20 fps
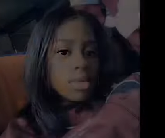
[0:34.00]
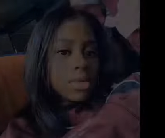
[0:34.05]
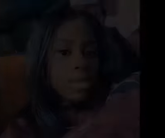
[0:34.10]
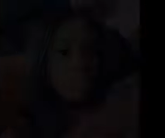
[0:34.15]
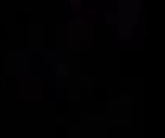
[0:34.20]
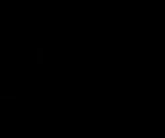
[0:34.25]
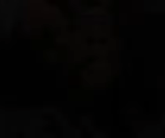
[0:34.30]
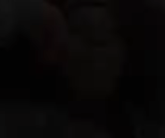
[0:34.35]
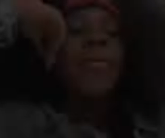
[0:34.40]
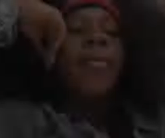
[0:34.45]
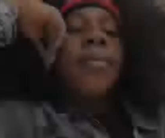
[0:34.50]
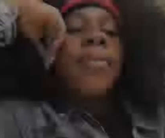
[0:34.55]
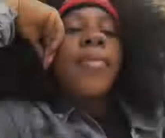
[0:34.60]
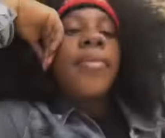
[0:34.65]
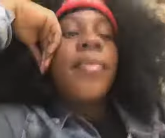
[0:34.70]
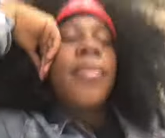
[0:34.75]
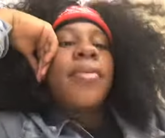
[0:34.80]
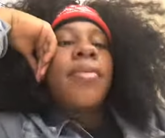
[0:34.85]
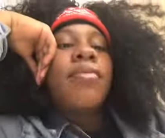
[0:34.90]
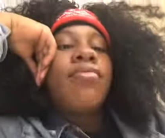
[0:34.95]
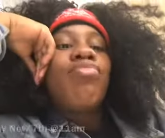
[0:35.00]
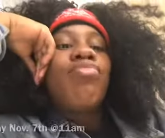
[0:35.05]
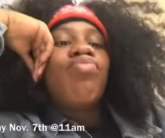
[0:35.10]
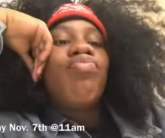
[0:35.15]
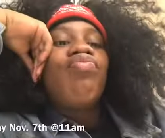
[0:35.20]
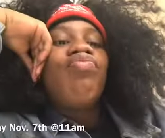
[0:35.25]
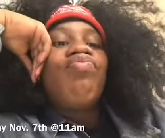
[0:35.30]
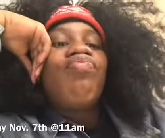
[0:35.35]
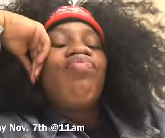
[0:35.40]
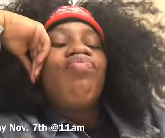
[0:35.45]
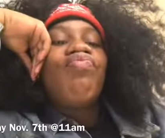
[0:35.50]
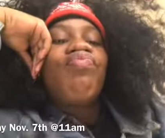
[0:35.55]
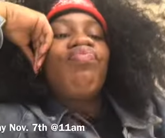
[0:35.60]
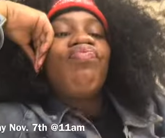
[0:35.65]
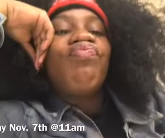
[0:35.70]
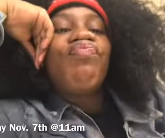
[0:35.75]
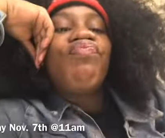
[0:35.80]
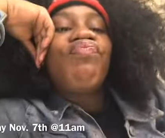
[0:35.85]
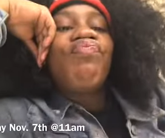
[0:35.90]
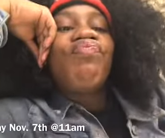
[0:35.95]

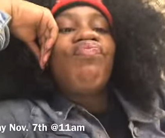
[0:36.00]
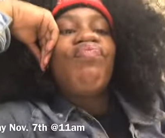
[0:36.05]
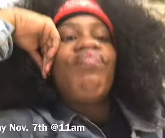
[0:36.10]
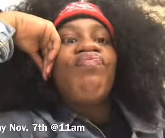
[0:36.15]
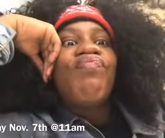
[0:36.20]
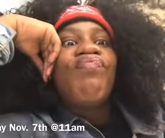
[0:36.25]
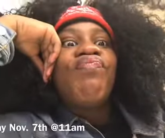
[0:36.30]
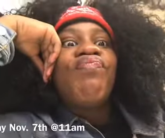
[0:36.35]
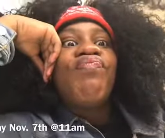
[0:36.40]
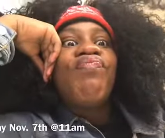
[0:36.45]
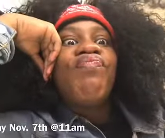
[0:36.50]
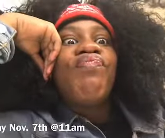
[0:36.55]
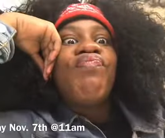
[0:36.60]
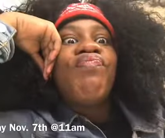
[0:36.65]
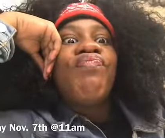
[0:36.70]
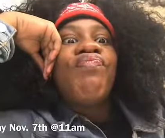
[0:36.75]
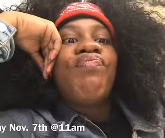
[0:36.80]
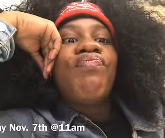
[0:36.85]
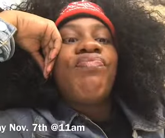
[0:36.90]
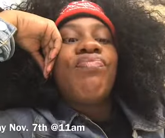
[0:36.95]
Nothing is said.